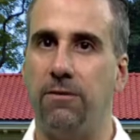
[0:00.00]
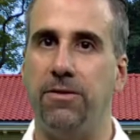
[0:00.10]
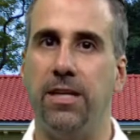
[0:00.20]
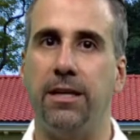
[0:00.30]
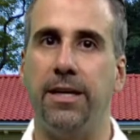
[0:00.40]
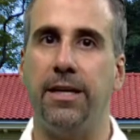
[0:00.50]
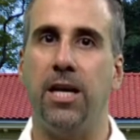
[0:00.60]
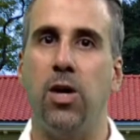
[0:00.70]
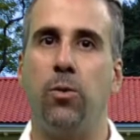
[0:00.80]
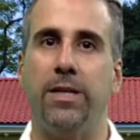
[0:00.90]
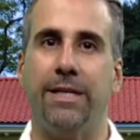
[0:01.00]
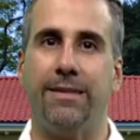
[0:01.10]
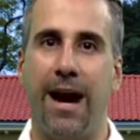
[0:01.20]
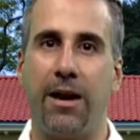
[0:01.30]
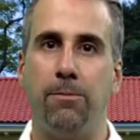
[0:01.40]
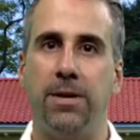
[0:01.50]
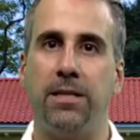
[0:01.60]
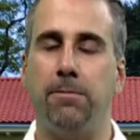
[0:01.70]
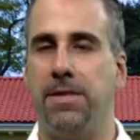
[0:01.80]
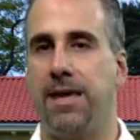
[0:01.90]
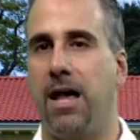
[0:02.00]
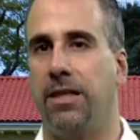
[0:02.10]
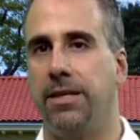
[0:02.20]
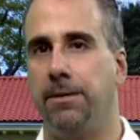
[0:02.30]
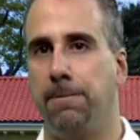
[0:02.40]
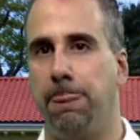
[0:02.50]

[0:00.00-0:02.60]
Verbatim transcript: of dealing with entitlement mentality.